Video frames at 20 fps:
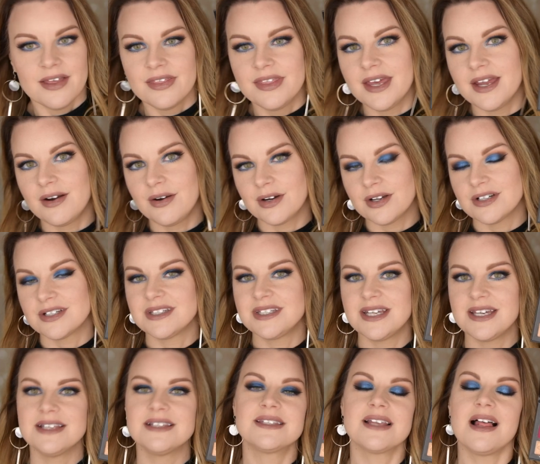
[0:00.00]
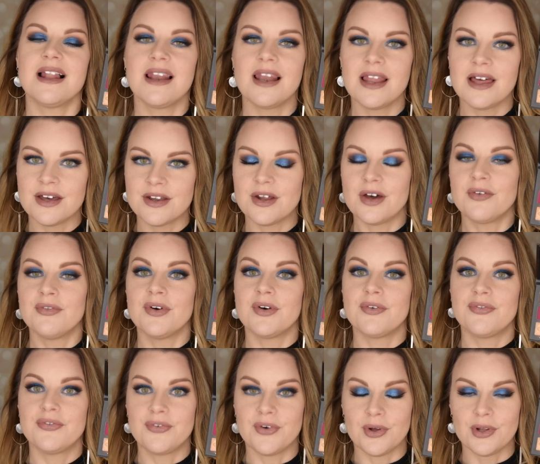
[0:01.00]
There contains a lot
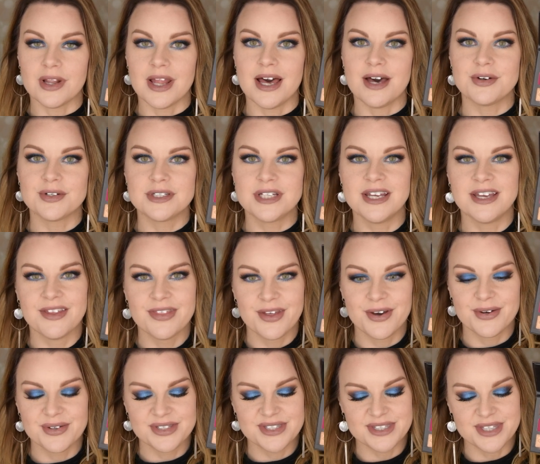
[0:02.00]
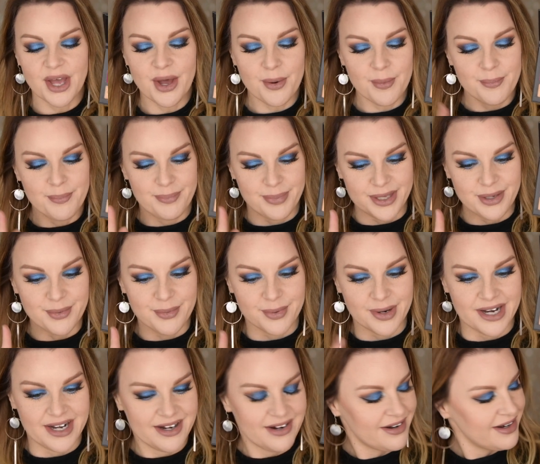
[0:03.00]
of fallout though, so
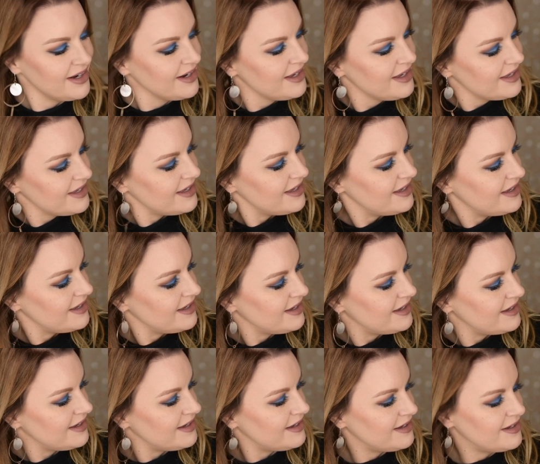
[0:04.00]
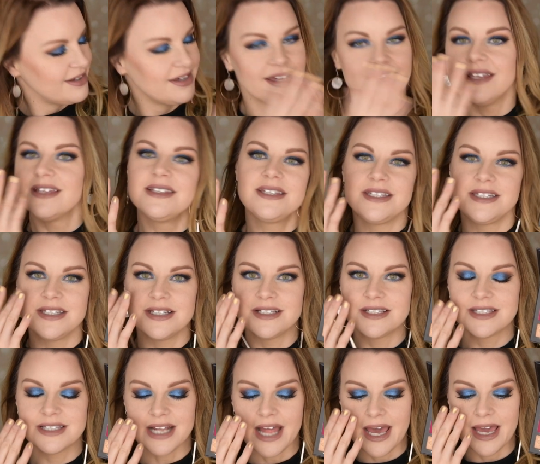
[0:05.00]
beware. Uh, it's
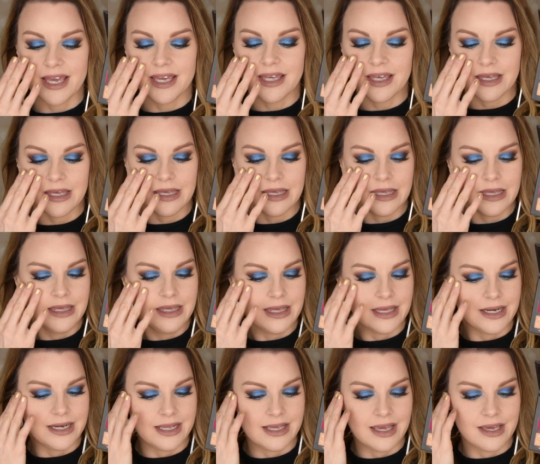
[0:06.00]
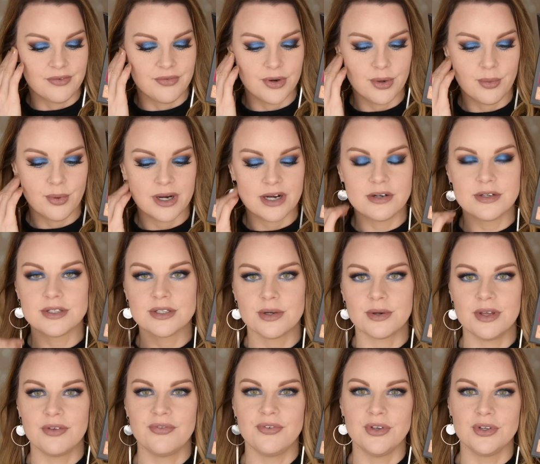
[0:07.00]
just like getting everywhere.
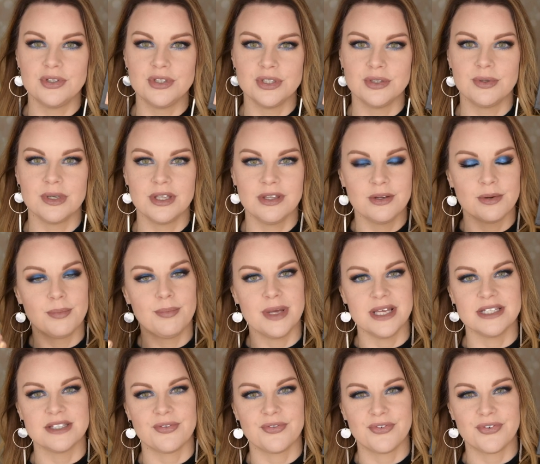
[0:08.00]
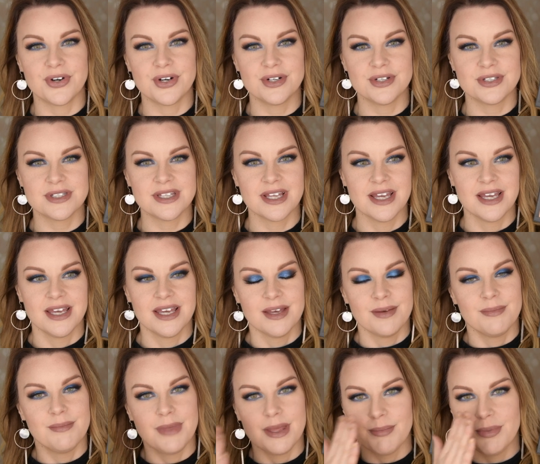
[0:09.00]
So if you're doing your base first,
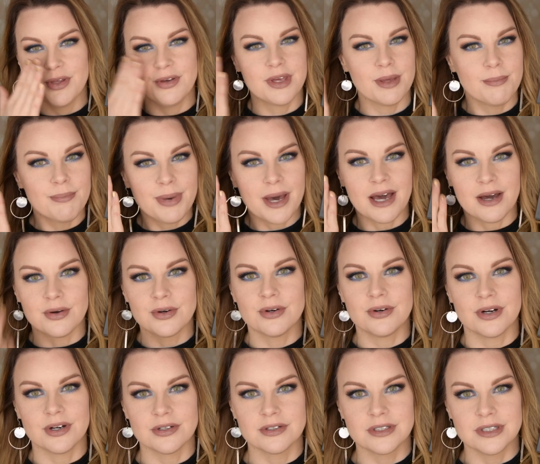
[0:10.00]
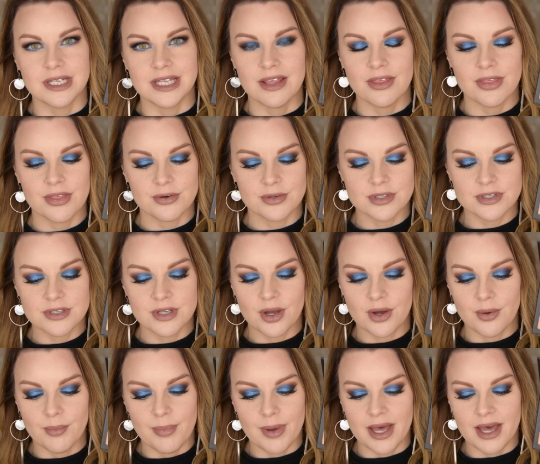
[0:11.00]
maybe you can powder underneath or
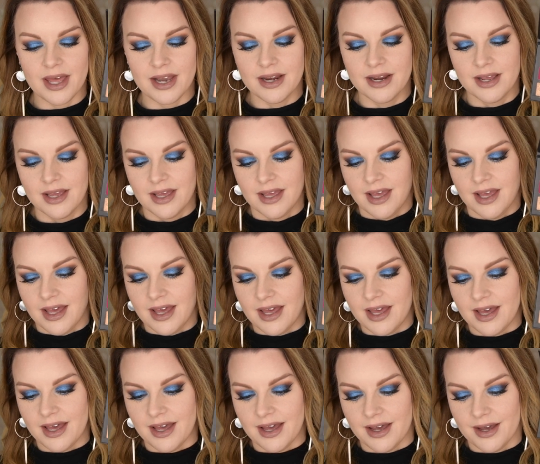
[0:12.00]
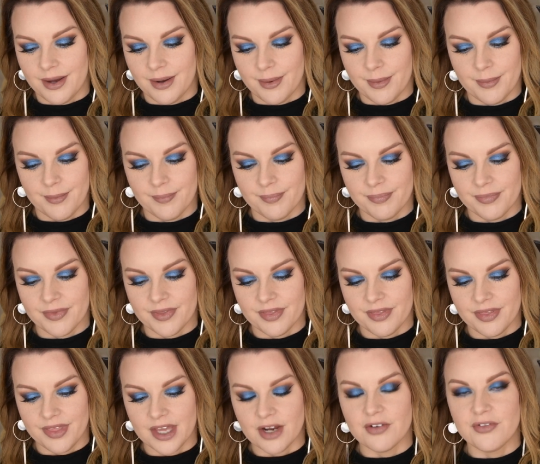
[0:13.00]
so, but um,
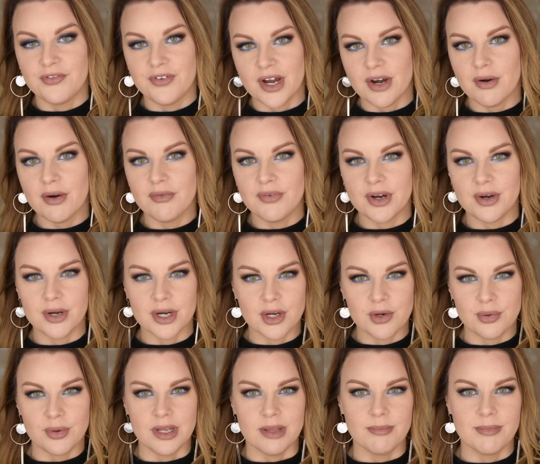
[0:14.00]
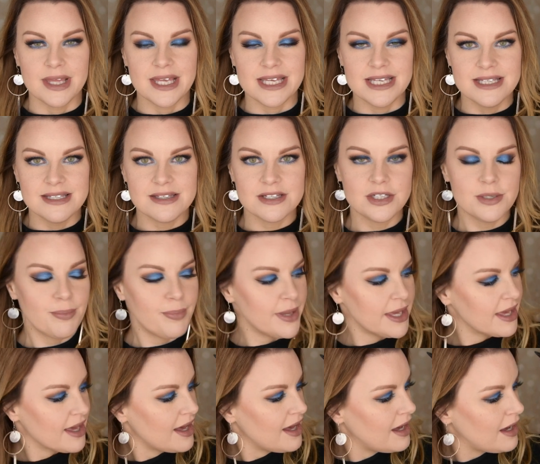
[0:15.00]
they are very, very creamy, easy to
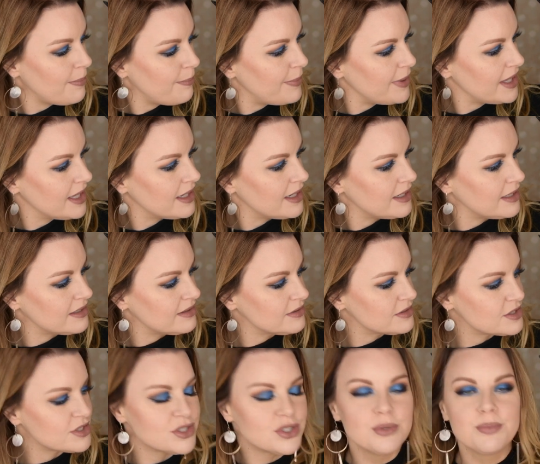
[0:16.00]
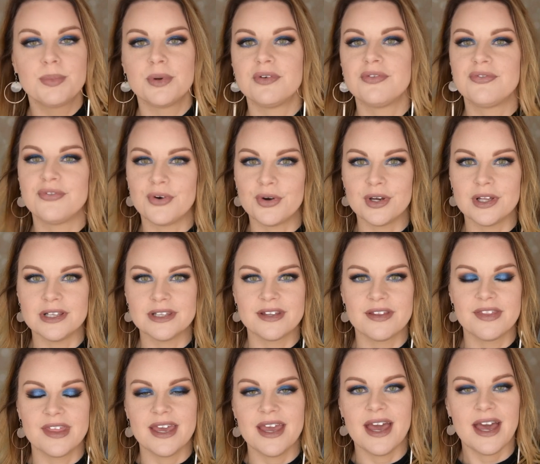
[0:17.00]
pick up and super
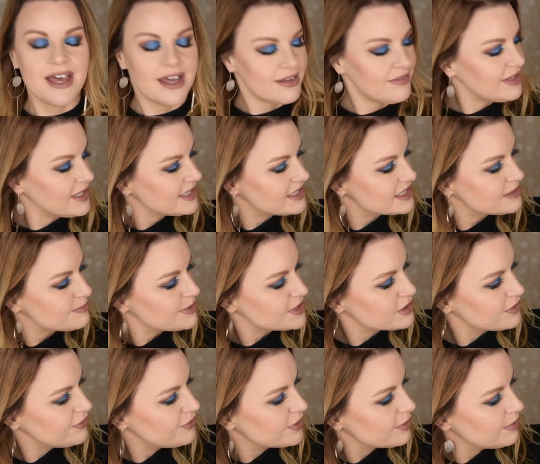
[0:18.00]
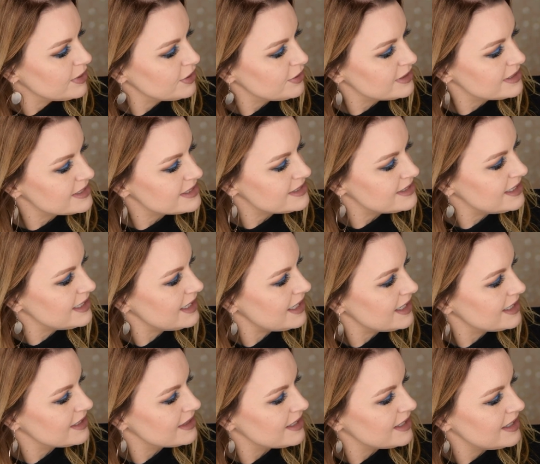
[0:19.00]
foiled. They have like a special formula. You can see
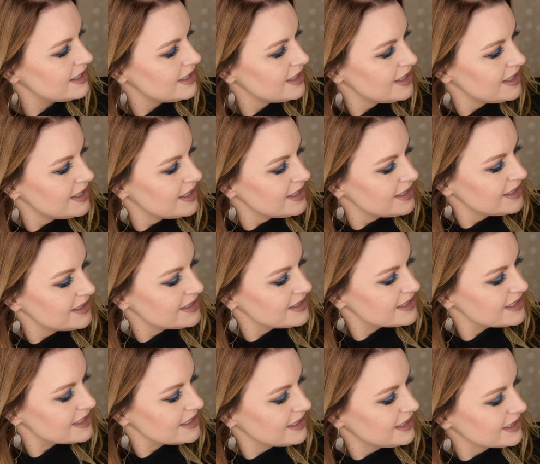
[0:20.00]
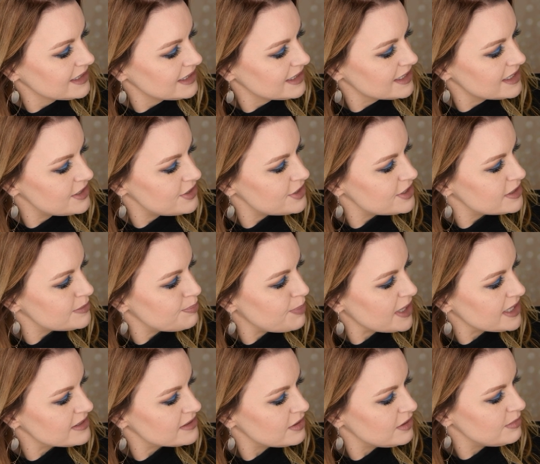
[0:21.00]
like the glitter
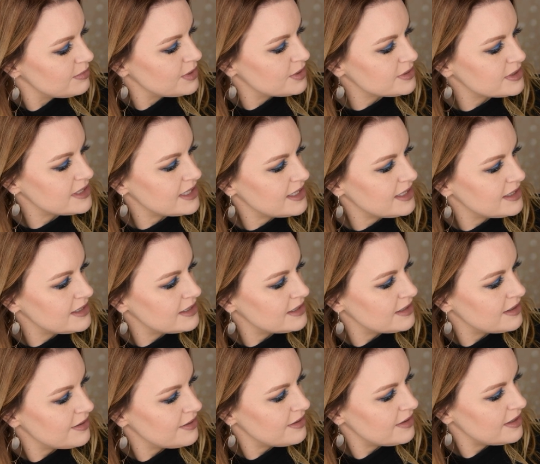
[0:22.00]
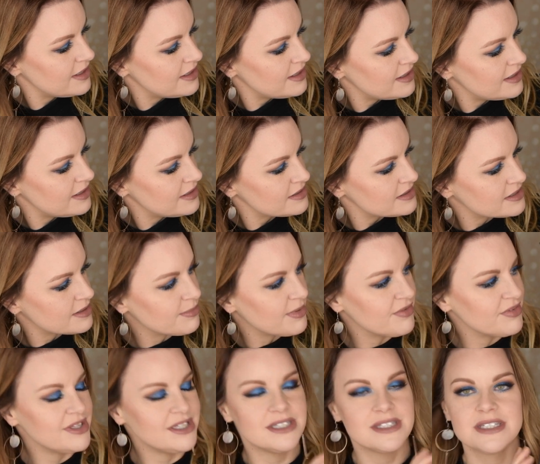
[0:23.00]
specks almost in uh, some
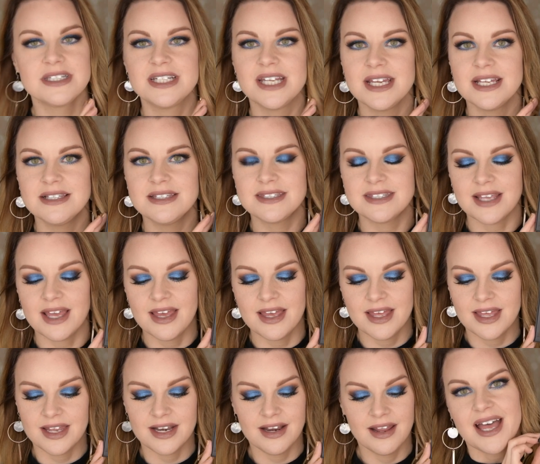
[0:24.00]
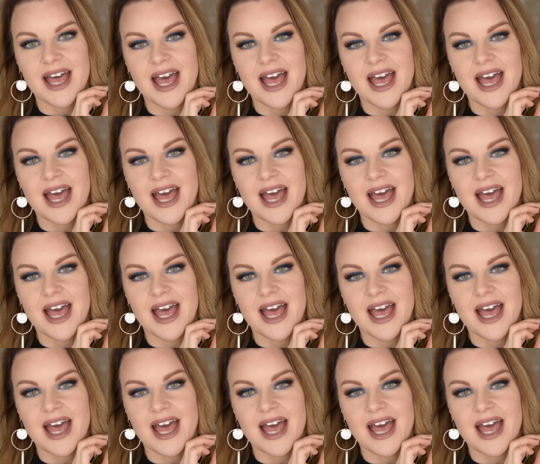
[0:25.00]
of these shades and